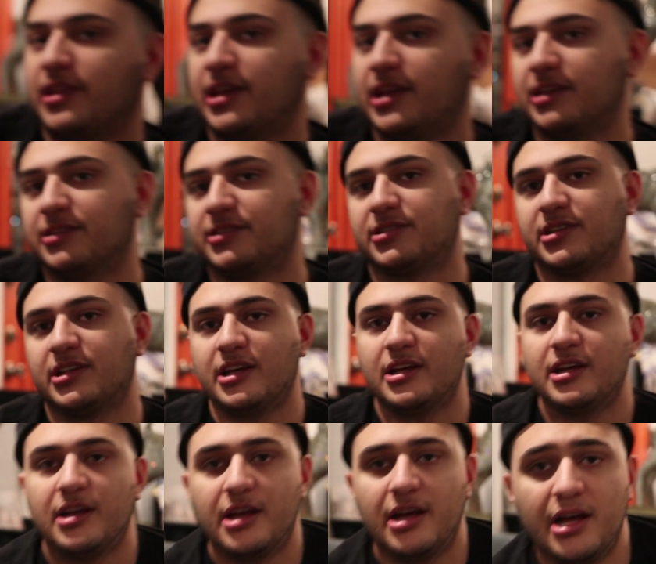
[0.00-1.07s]
things.
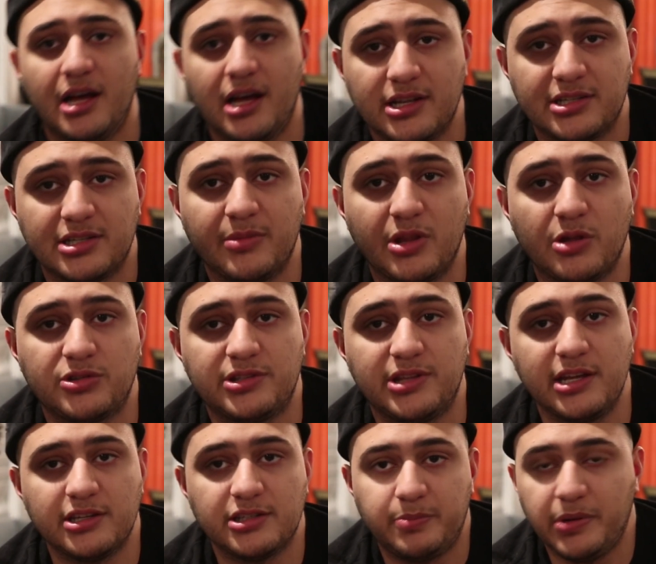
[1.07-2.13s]
Some of those
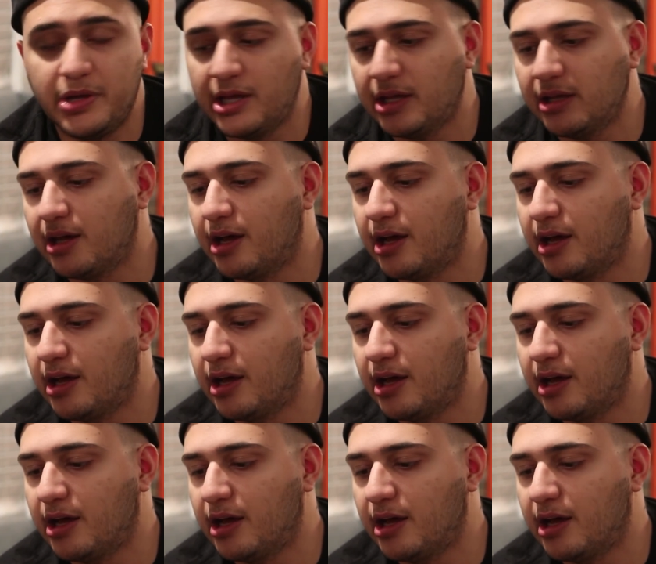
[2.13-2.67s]
things being